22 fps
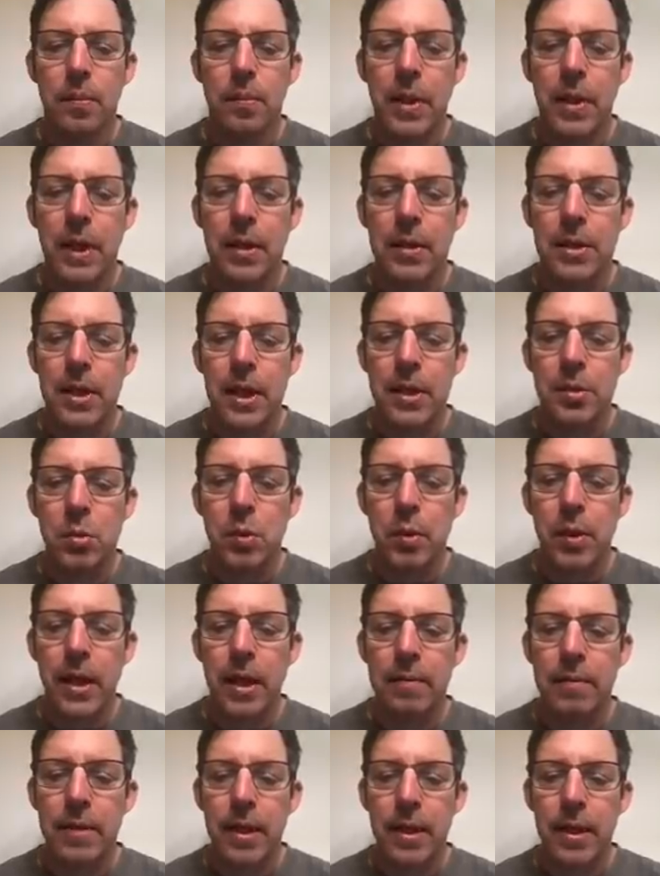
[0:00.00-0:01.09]
because that's when we
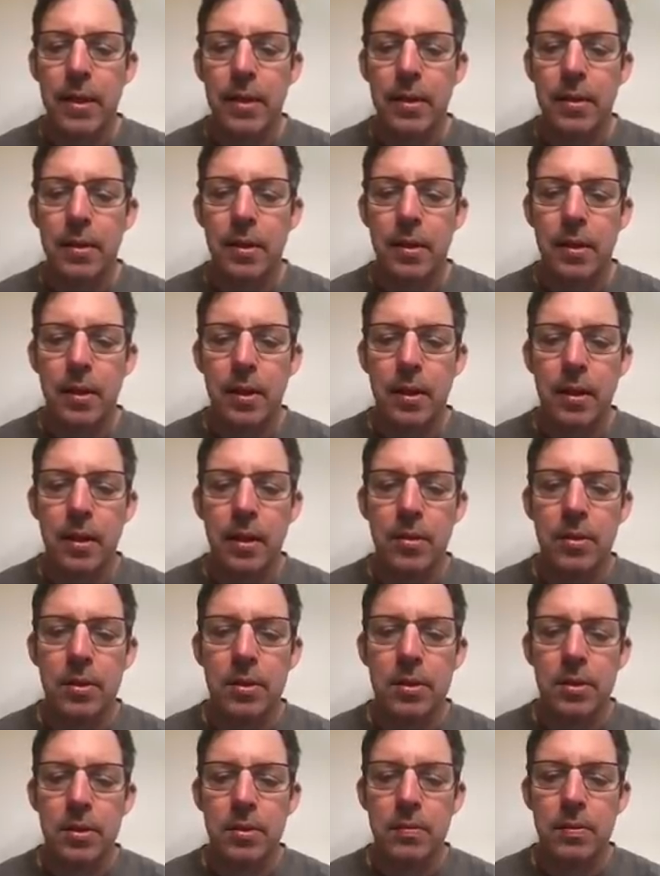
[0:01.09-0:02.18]
have kind of
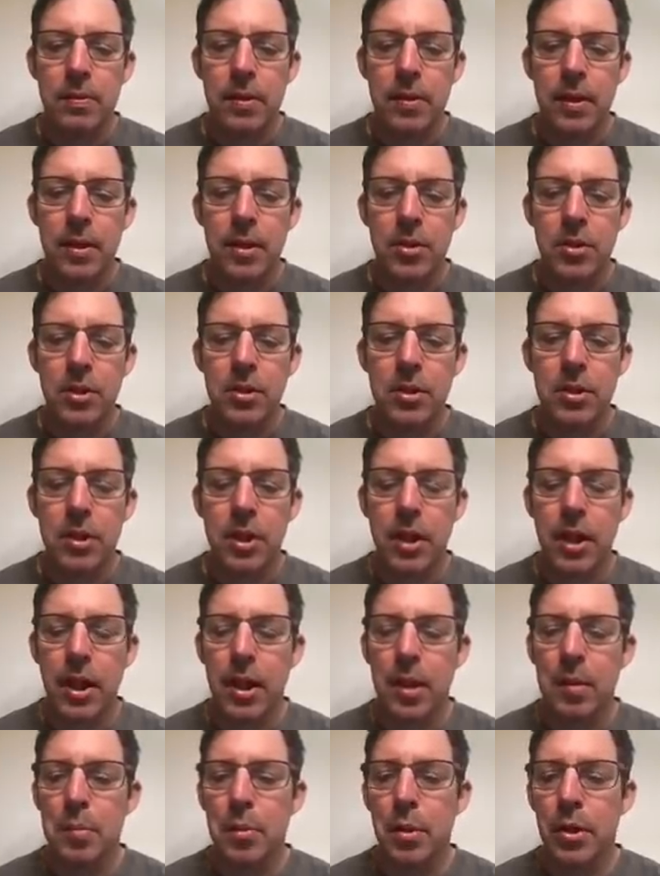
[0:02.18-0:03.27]
conducive conditions to
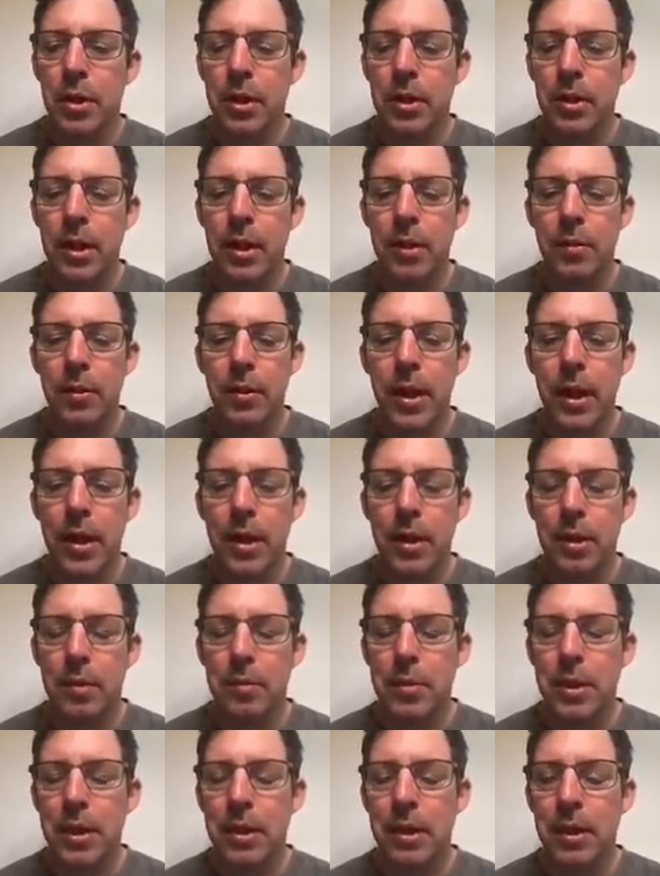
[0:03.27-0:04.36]
getting burning done without it
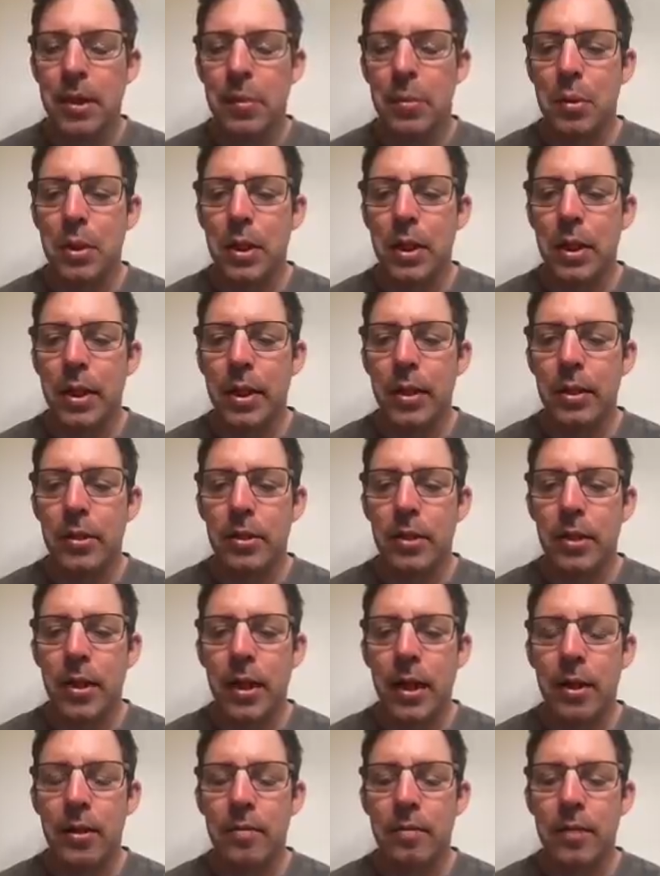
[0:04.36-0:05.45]
being completely under,
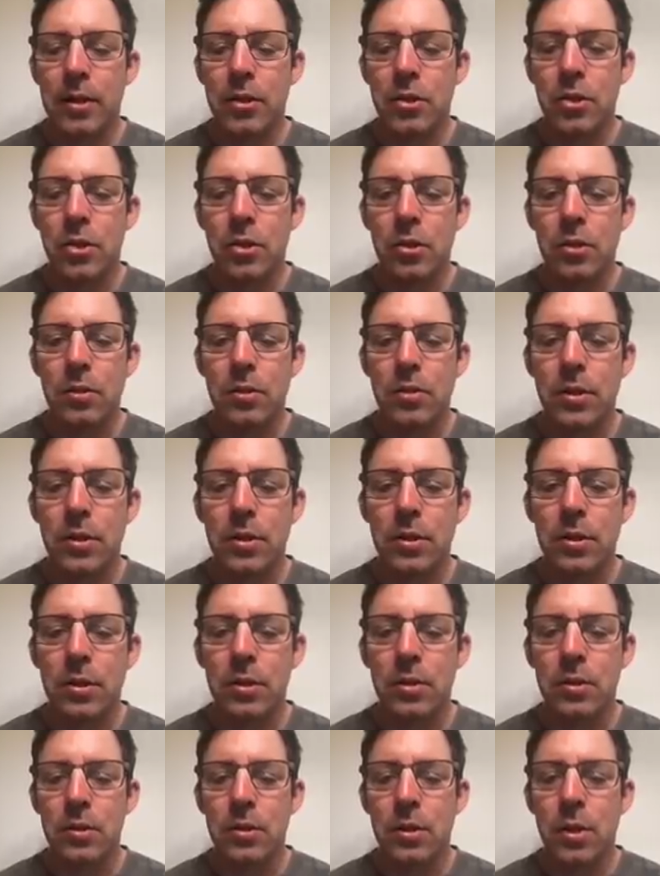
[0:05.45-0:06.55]
out of control. You know,
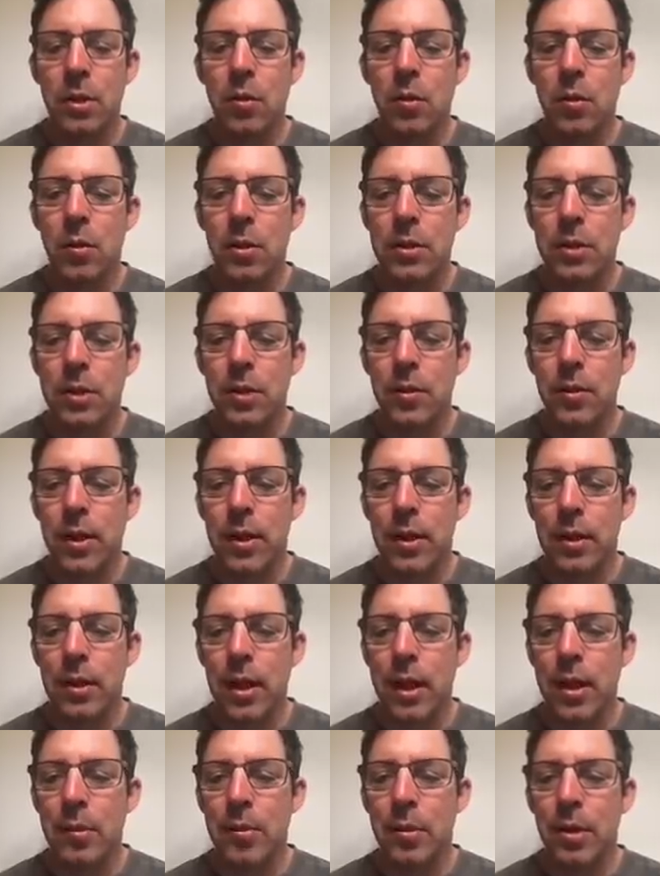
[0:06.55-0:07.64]
so no one wants to go out and
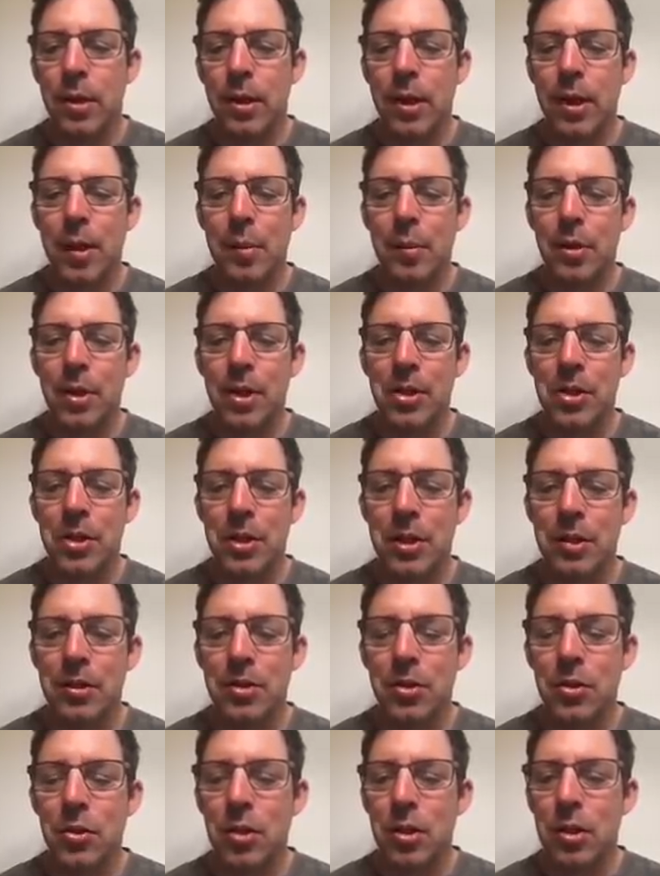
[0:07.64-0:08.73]
light a burning operation at
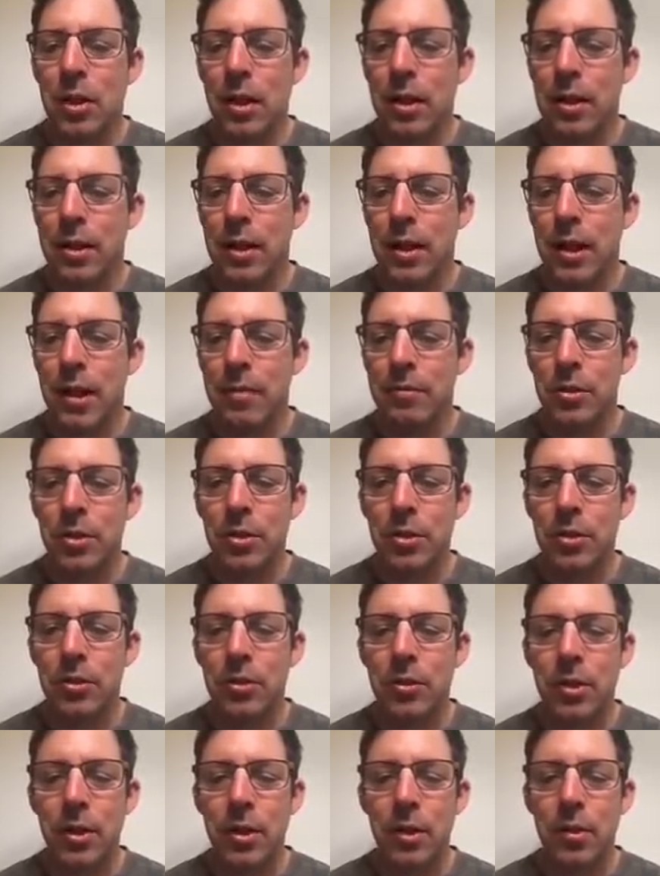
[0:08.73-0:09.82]
two o'clock in the
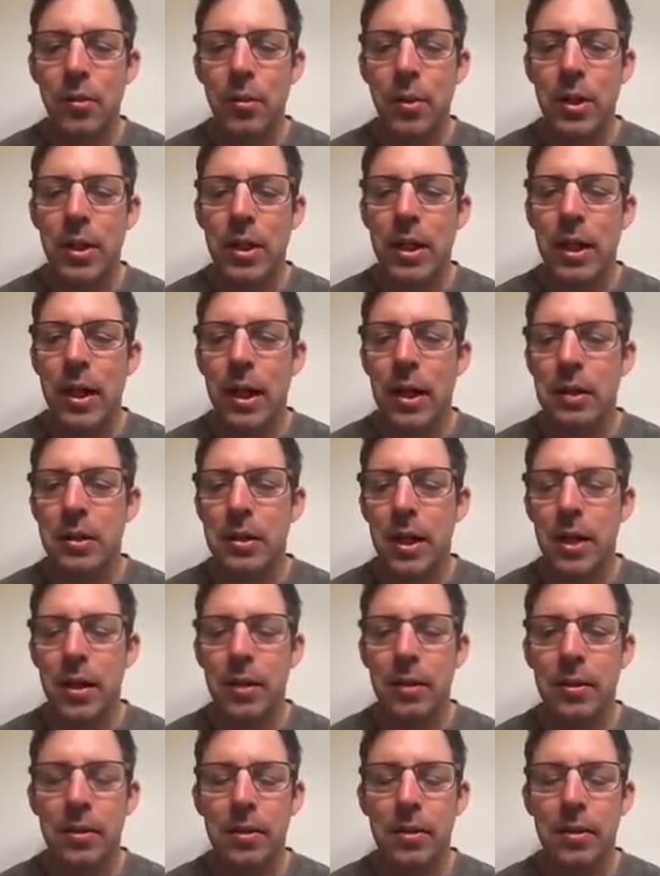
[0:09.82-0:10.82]
afternoon on a windy, hot day.